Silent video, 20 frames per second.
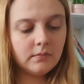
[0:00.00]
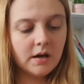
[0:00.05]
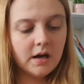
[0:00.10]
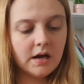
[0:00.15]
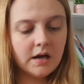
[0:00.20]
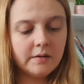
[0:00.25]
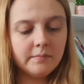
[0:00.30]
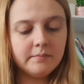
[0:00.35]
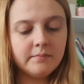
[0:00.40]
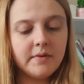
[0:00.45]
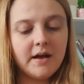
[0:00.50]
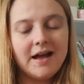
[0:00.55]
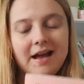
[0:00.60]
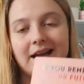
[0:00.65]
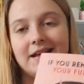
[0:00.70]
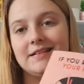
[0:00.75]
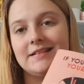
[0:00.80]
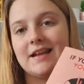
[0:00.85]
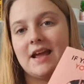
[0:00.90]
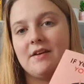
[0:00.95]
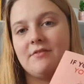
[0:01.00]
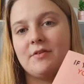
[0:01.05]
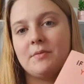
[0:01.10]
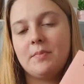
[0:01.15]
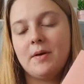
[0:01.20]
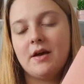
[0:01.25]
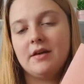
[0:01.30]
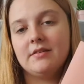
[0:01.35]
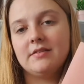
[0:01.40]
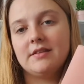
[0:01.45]
And every
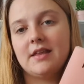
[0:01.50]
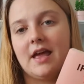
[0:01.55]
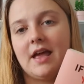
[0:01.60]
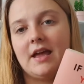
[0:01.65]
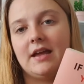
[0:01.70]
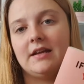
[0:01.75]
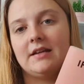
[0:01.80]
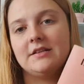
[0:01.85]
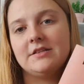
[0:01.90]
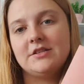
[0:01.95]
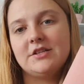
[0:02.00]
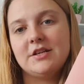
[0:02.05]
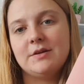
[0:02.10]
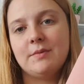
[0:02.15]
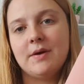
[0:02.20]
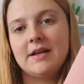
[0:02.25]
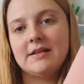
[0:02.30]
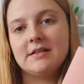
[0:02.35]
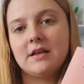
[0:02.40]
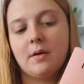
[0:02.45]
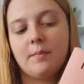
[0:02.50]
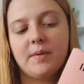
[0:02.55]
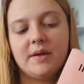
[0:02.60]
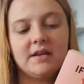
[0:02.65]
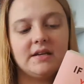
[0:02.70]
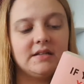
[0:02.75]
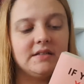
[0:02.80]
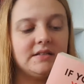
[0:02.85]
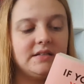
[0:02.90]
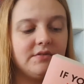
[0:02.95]
birthday she wakes up
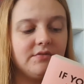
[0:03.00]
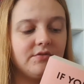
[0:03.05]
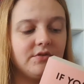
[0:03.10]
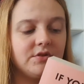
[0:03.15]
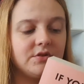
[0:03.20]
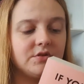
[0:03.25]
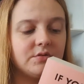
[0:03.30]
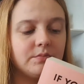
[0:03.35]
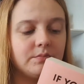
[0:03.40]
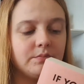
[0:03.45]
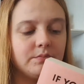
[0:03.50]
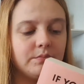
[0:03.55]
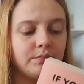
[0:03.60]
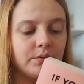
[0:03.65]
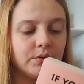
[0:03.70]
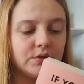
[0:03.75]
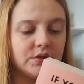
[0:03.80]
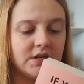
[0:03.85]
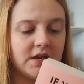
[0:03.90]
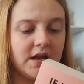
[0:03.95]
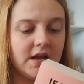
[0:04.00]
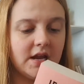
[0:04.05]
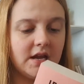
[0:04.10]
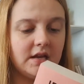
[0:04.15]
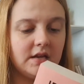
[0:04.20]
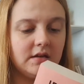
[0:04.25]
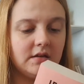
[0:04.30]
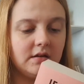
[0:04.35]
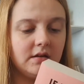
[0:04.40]
in a different body,